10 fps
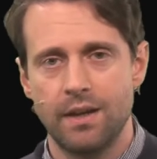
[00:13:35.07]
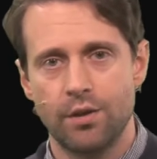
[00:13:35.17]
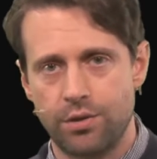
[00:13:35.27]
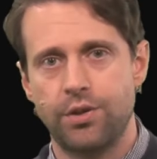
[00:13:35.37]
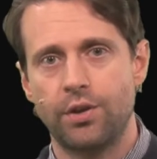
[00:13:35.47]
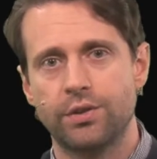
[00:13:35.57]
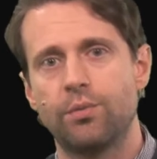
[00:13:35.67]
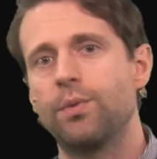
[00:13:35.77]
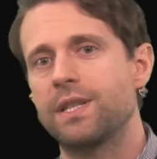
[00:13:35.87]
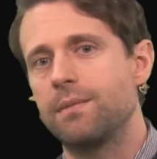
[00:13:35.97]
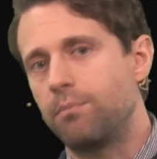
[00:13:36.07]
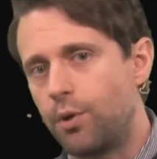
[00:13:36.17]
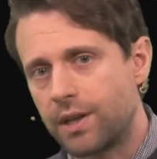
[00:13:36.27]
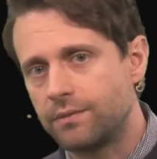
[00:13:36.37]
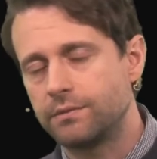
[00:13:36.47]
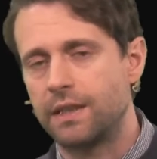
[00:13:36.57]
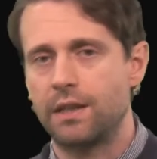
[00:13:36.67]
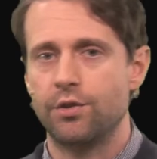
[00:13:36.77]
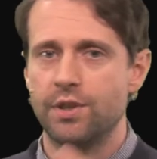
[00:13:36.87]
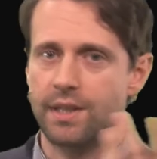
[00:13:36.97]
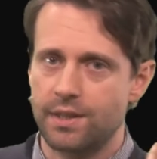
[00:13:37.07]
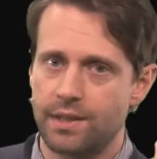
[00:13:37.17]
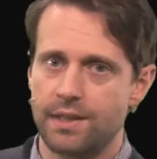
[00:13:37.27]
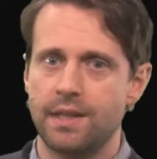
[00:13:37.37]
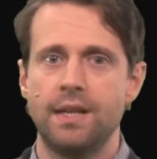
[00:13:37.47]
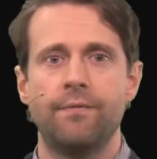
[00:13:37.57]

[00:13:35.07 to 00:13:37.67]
thought was important, the Reynolds shear stress,